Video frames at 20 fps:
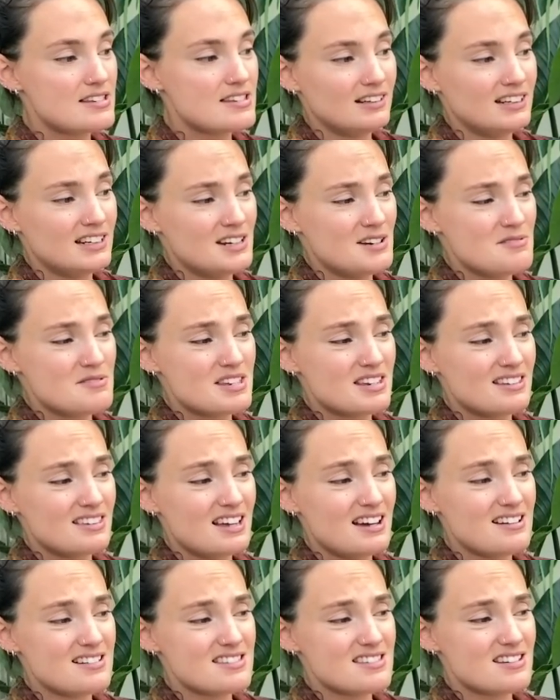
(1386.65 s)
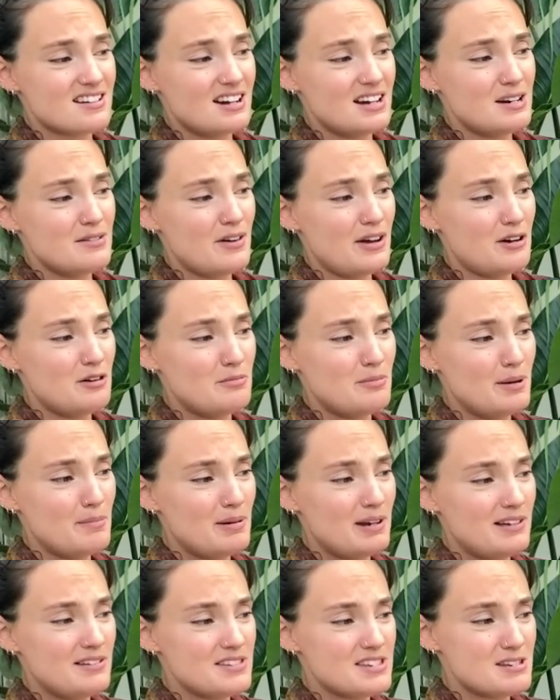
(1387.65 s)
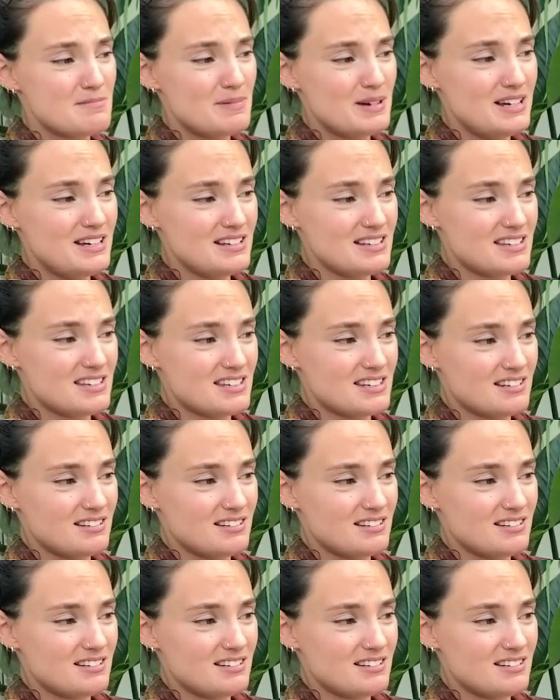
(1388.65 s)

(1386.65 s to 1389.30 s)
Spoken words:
and using that to kind of help my plants a bit.